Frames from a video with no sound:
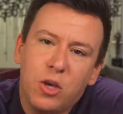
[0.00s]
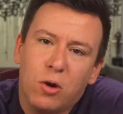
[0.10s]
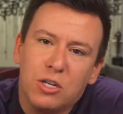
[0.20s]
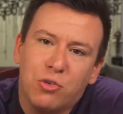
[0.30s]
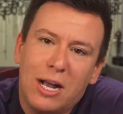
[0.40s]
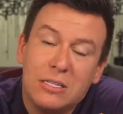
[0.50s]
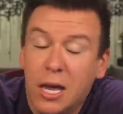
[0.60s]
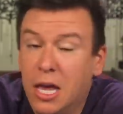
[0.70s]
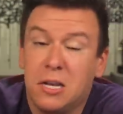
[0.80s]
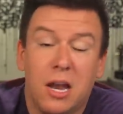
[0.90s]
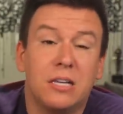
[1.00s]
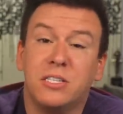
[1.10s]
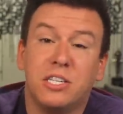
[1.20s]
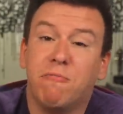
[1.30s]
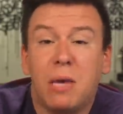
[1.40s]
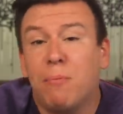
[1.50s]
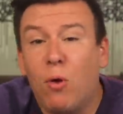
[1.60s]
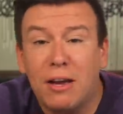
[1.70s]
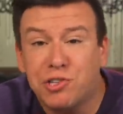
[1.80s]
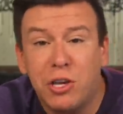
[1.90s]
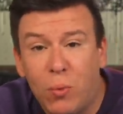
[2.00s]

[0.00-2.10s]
your address, dozens of people actually